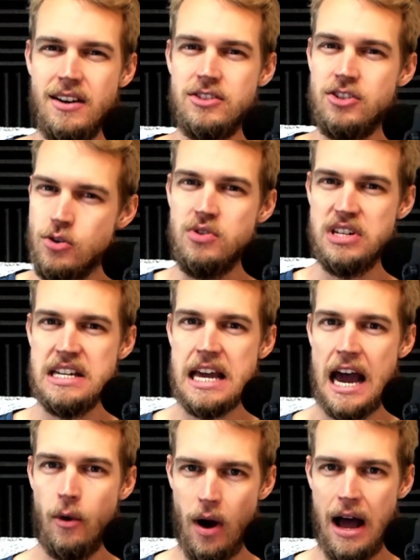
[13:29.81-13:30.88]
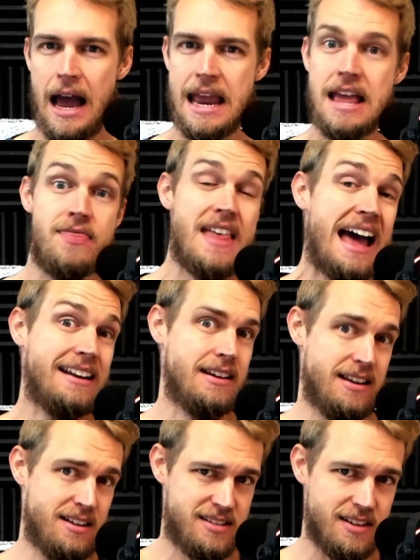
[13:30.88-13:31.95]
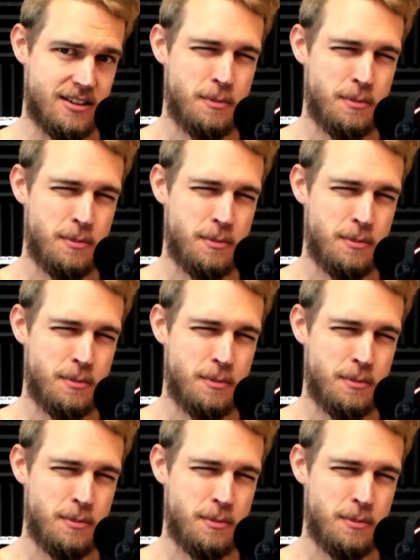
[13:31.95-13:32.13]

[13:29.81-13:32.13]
to DIY in that instance.